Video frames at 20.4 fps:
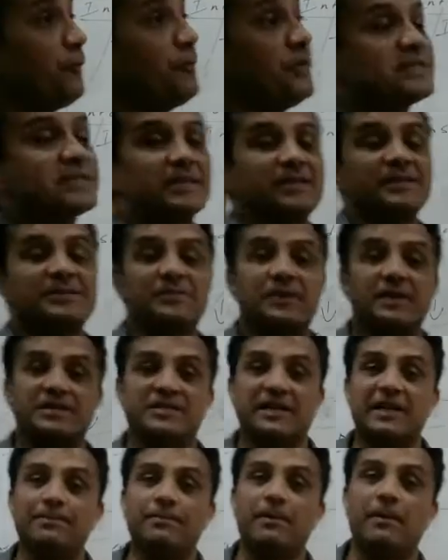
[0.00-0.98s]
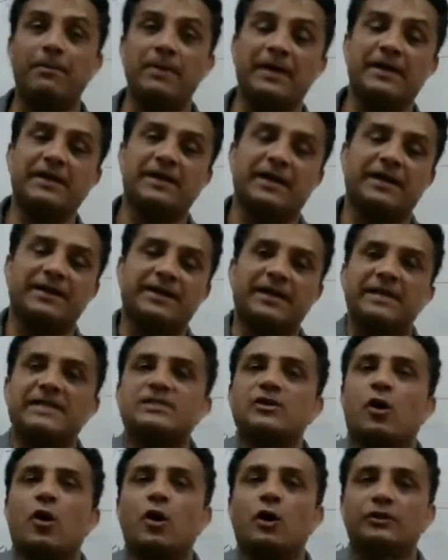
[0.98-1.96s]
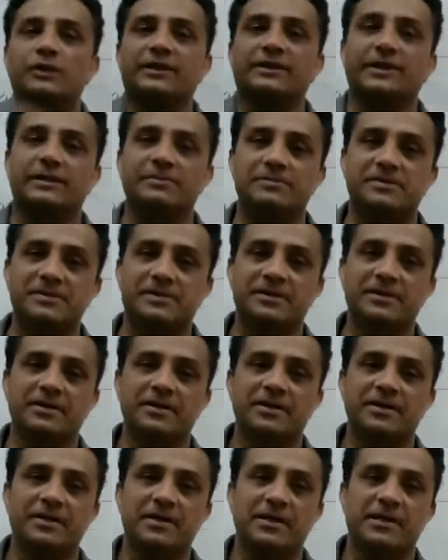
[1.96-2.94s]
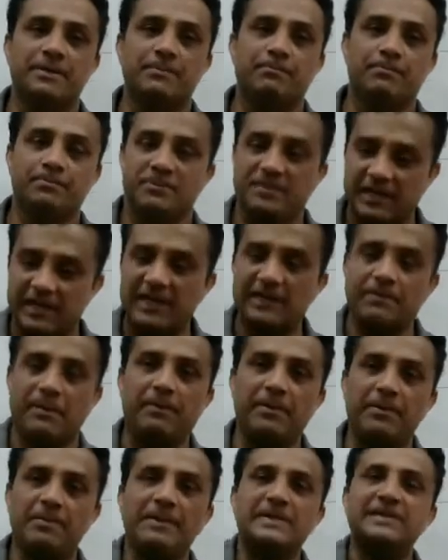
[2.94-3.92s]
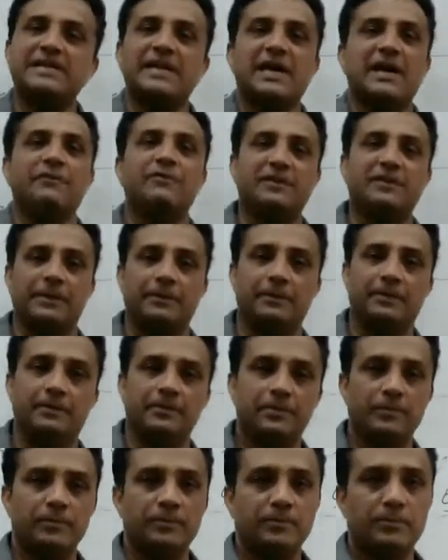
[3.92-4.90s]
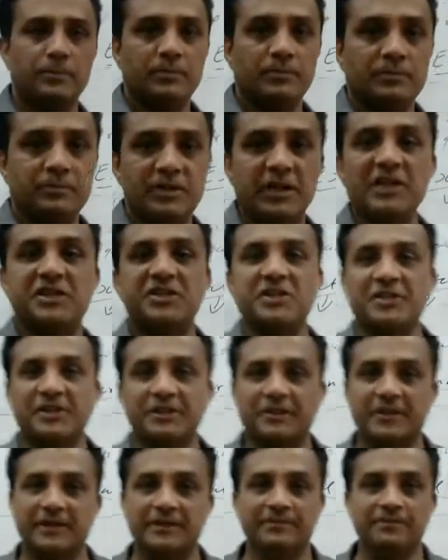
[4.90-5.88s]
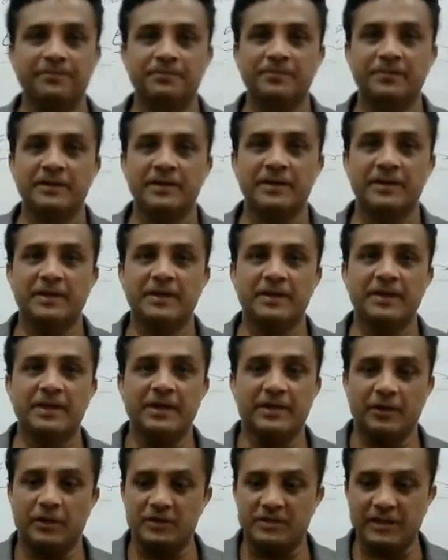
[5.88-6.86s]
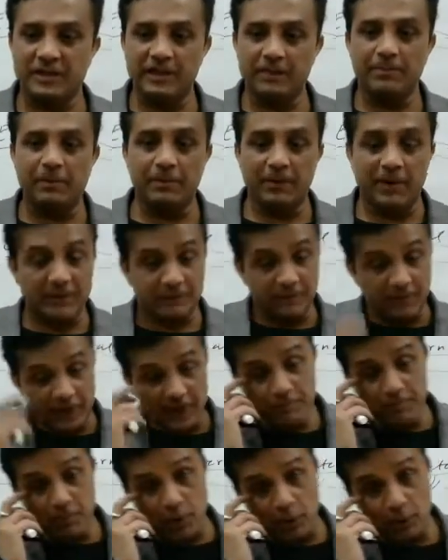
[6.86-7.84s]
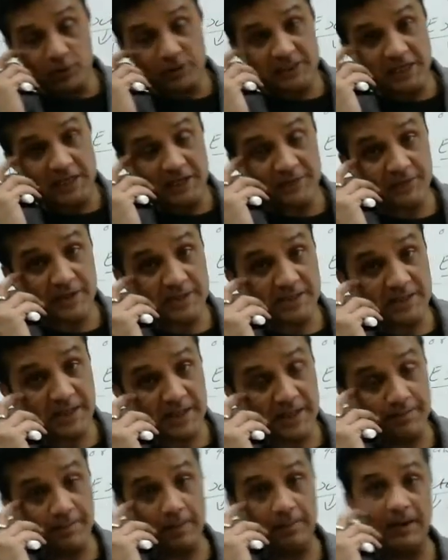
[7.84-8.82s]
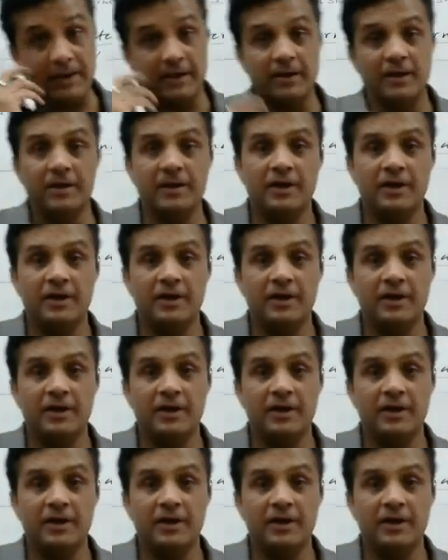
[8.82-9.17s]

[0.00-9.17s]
we satisfy general public contains all the terms. General public means everything. Desh ki anta. Now, general public is very important to satisfy general public.